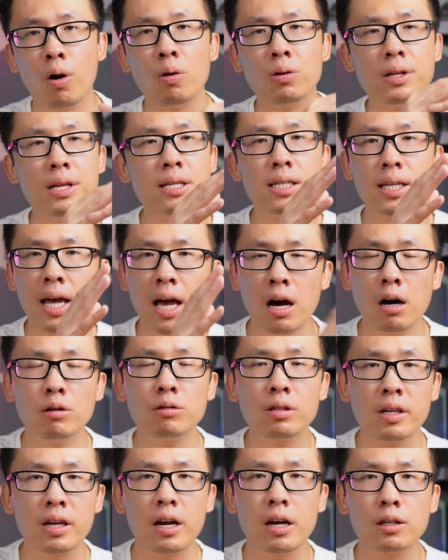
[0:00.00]
on its
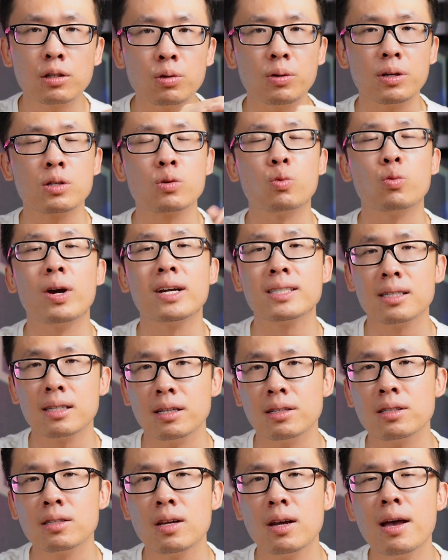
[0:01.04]
healthcare to its
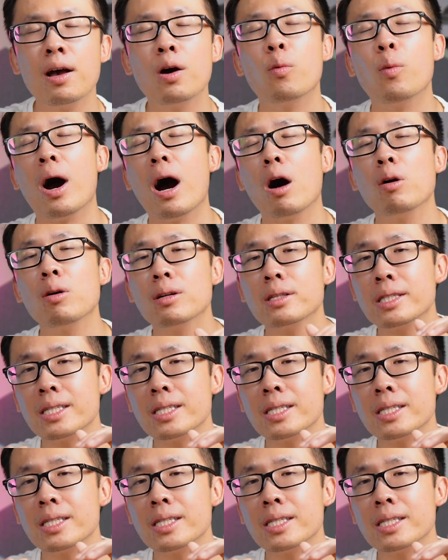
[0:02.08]
residents, while